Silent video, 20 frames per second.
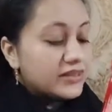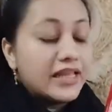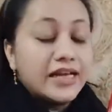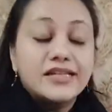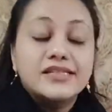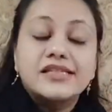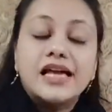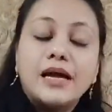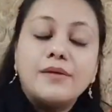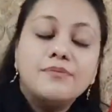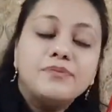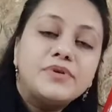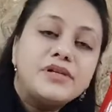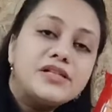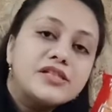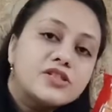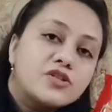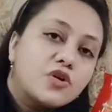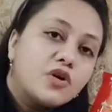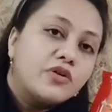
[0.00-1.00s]
The
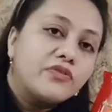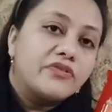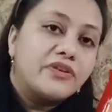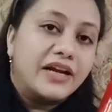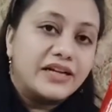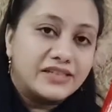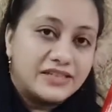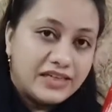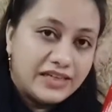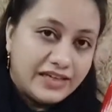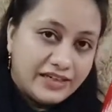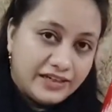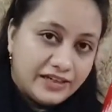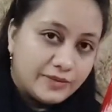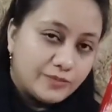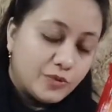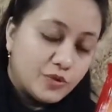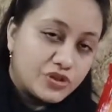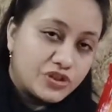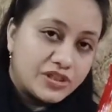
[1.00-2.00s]
examples of
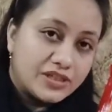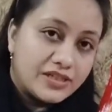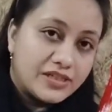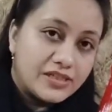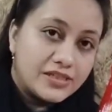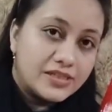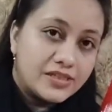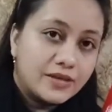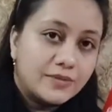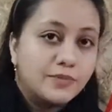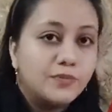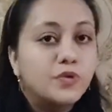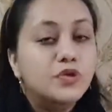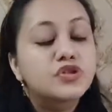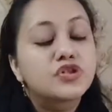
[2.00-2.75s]
rectilinear motion is